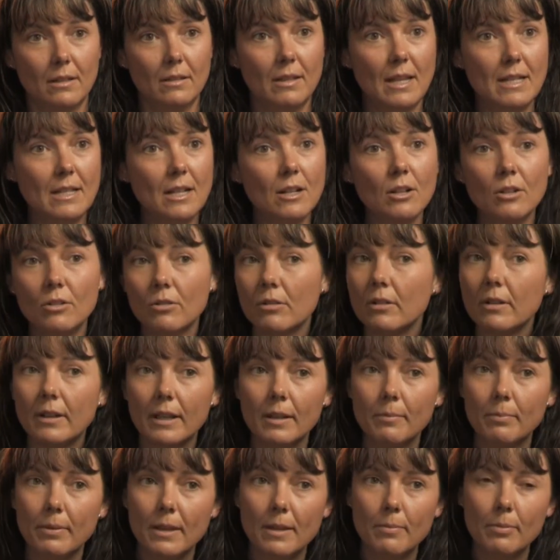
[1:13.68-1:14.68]
didn't look
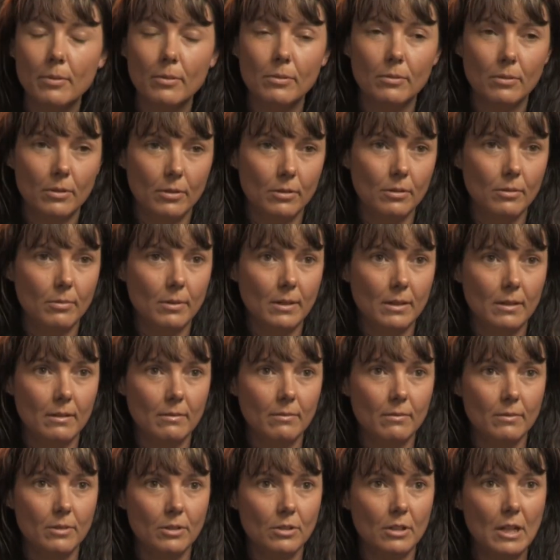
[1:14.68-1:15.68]
like people who
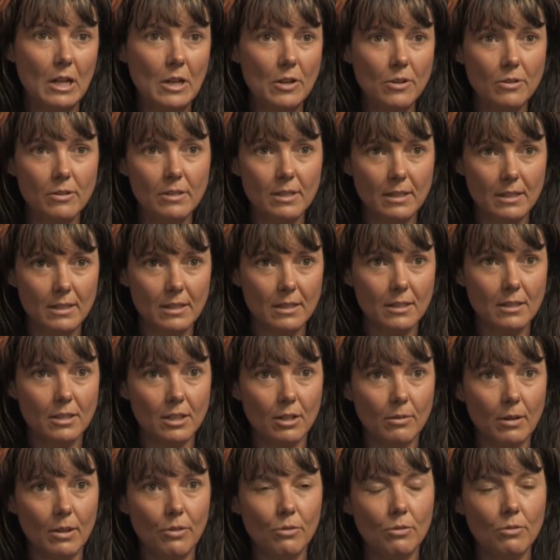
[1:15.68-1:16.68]
were sort of losers. And
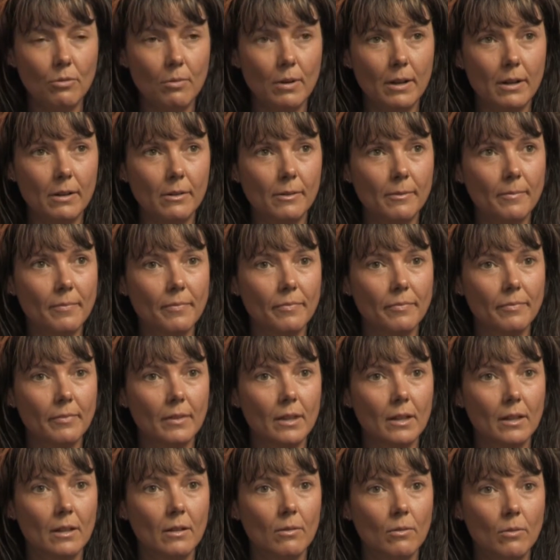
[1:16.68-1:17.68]
so I thought, well,
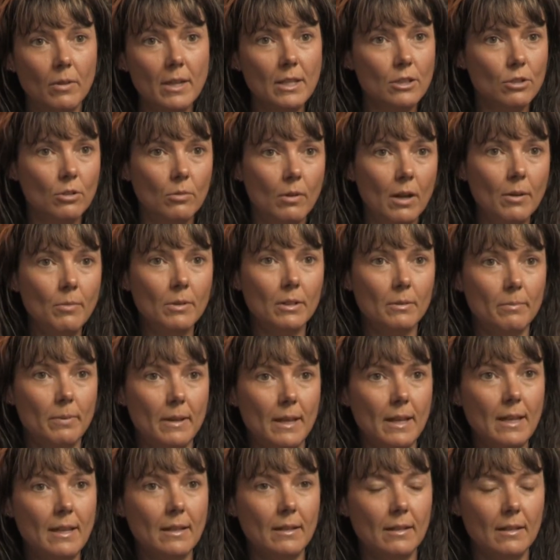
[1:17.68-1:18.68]
that's who I want to
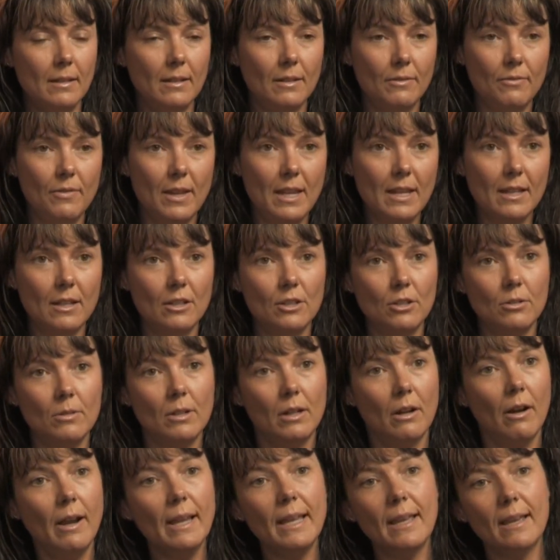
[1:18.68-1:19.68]
be, and if they can do
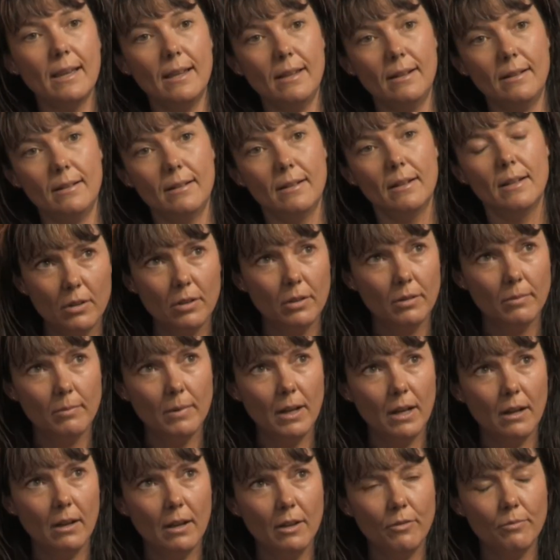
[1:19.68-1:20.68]
it, I can.
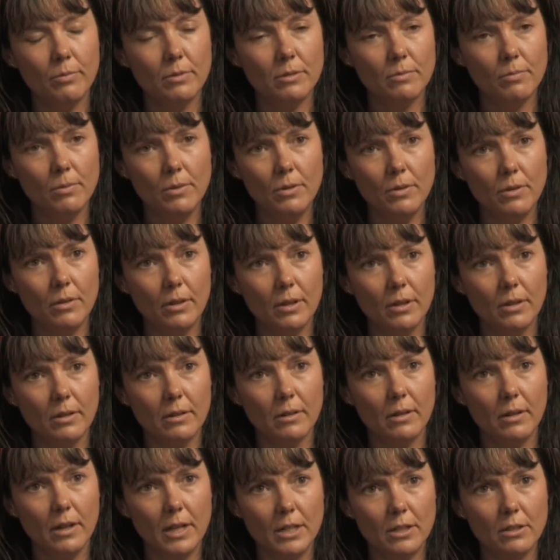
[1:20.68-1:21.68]
My life was work.
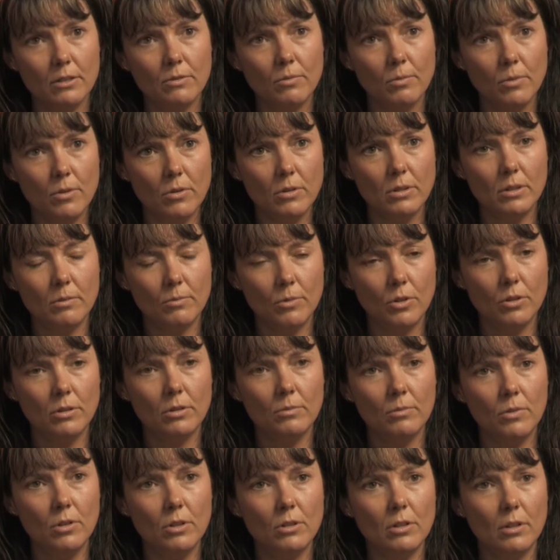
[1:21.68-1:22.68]
I just worked and worked
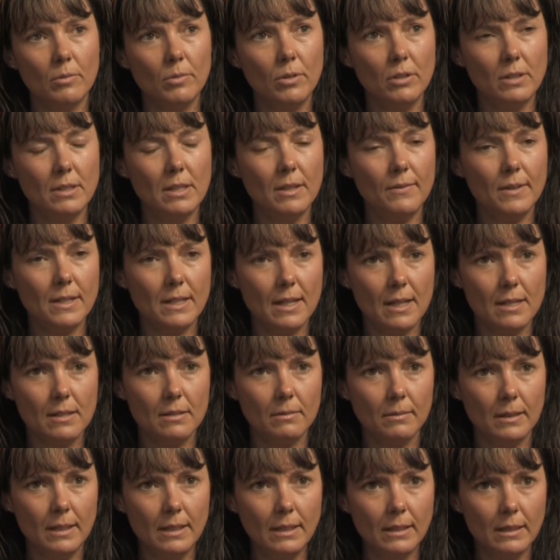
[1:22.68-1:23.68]
and worked. I worked 7 days
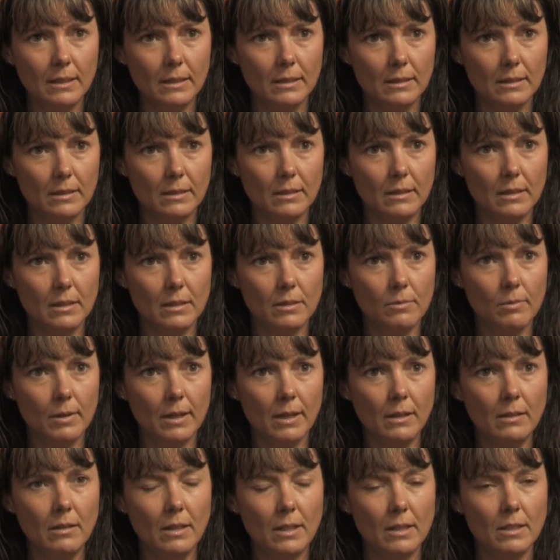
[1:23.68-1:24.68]
a week as
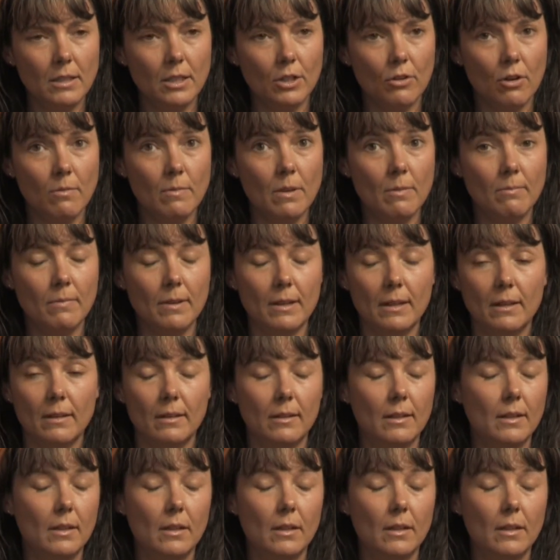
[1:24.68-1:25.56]
well, and so I remember